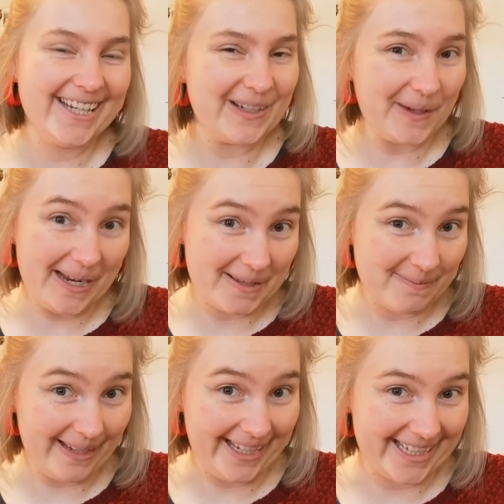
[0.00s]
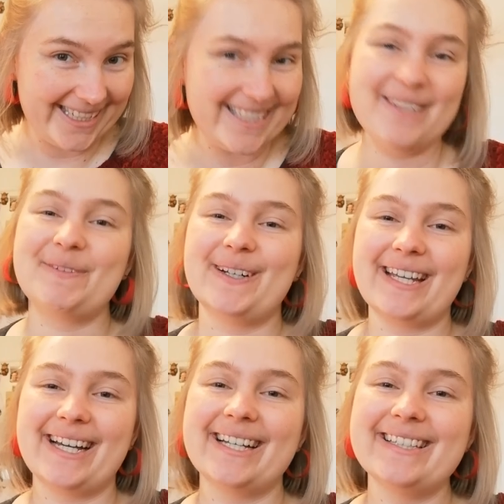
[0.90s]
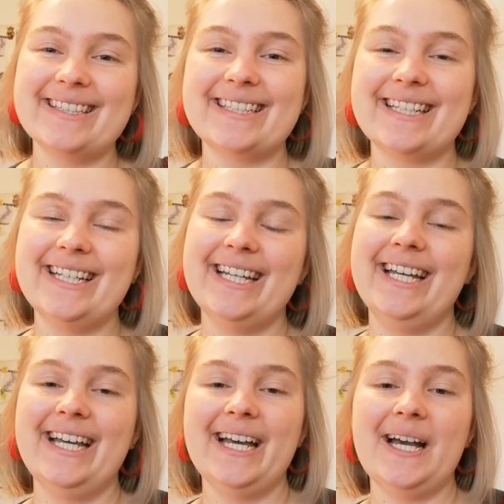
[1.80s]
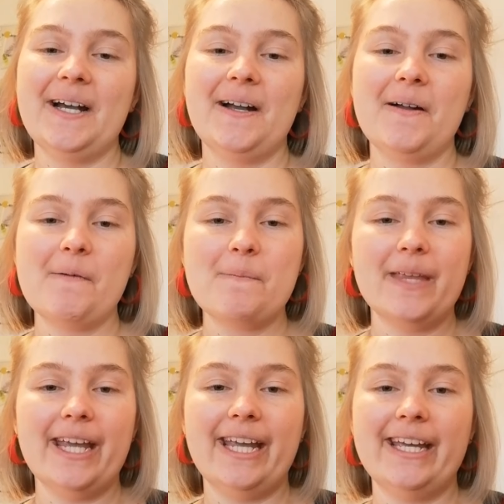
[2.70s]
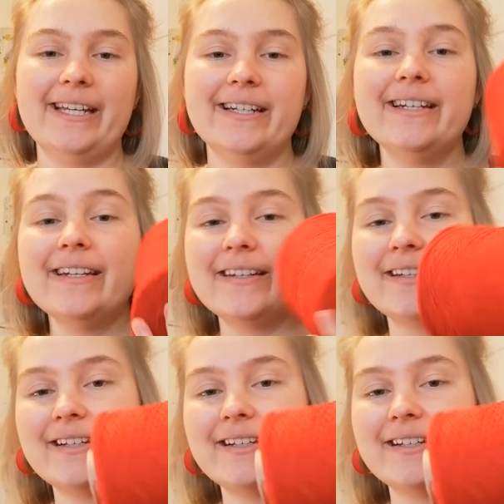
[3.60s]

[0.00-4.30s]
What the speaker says: Pixabay knitting podcast, and